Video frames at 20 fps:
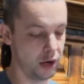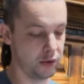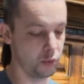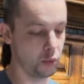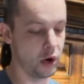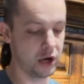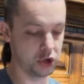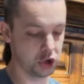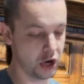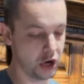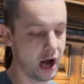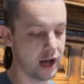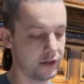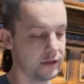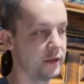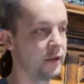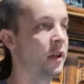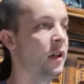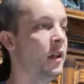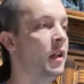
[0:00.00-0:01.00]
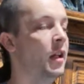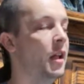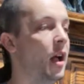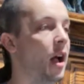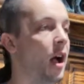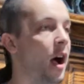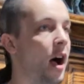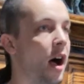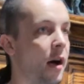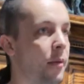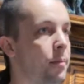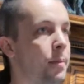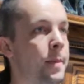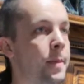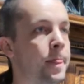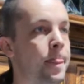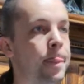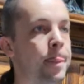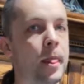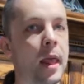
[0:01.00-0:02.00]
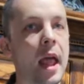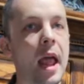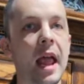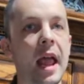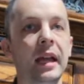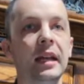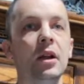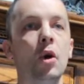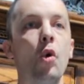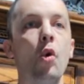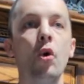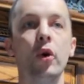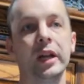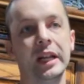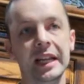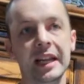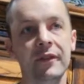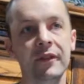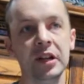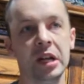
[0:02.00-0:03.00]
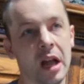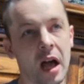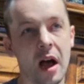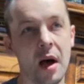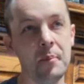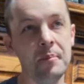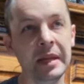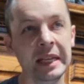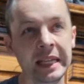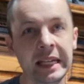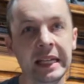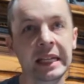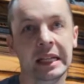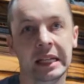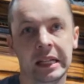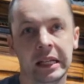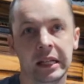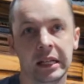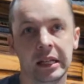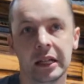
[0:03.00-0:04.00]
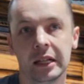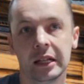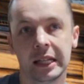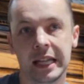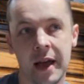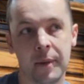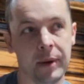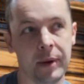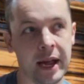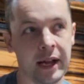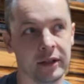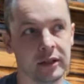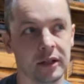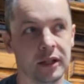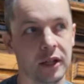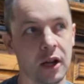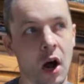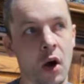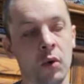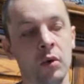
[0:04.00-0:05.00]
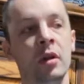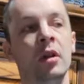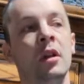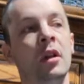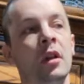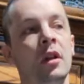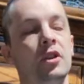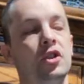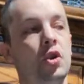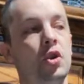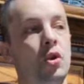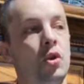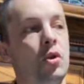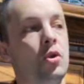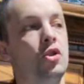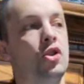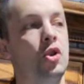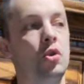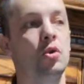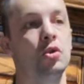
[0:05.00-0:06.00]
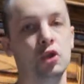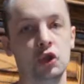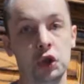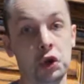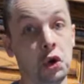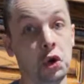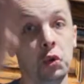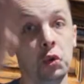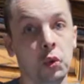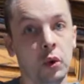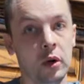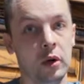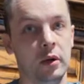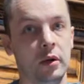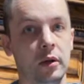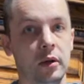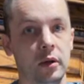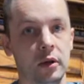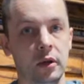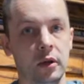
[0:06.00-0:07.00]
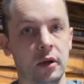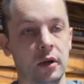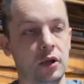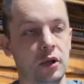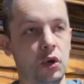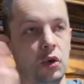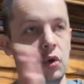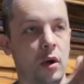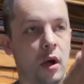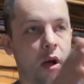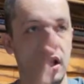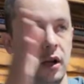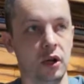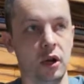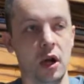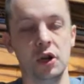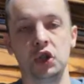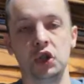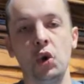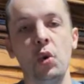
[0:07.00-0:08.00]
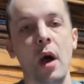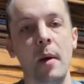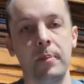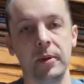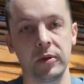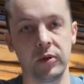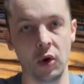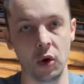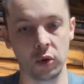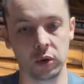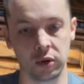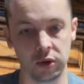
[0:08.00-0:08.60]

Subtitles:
one-shots. Or even a mini campaign, you know? Do a 2-episode